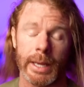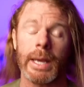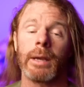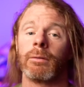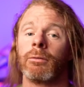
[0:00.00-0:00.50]

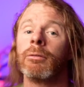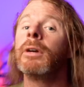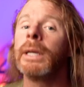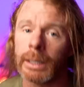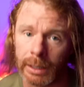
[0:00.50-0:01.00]
It
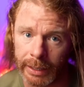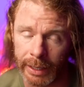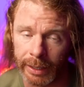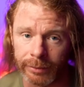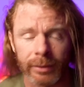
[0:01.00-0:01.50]

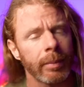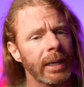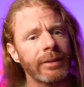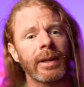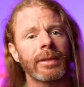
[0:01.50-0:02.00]
really is.
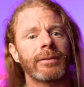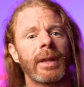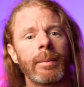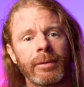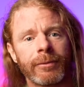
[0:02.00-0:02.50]
But it's not the
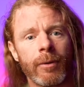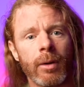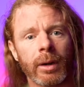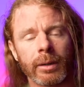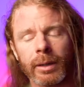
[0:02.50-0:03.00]
same as
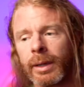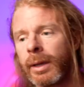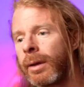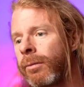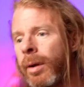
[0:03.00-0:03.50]
4.
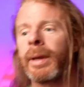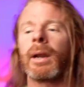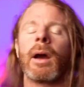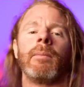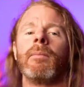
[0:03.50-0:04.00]
Women
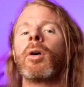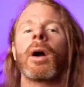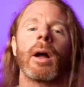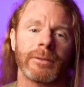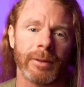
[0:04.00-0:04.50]
are
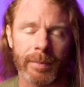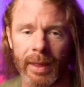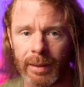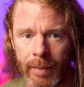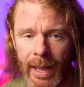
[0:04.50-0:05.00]
more awesome
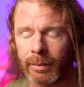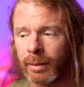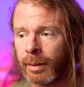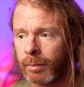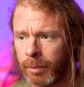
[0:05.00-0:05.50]
than
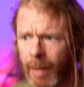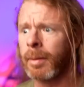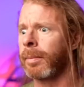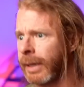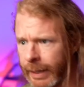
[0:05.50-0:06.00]
men,
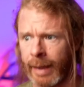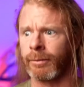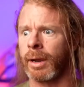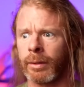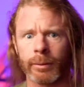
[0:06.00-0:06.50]
probably in
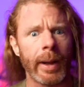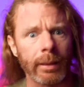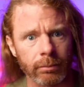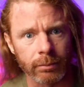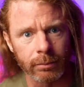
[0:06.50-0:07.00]
every other
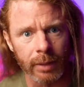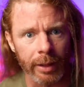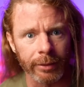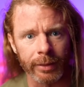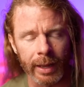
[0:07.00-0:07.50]
way,
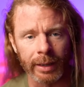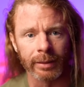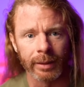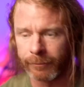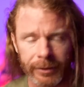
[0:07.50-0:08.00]
other
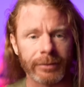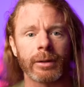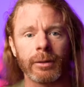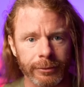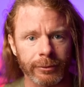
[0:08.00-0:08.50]
than
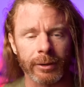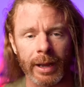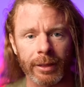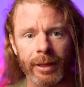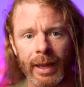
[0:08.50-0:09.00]
physical
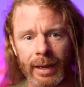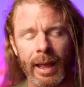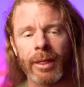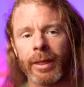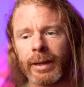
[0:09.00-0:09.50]
strength and
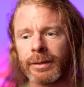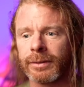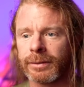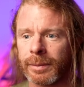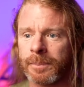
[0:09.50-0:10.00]
athleticism.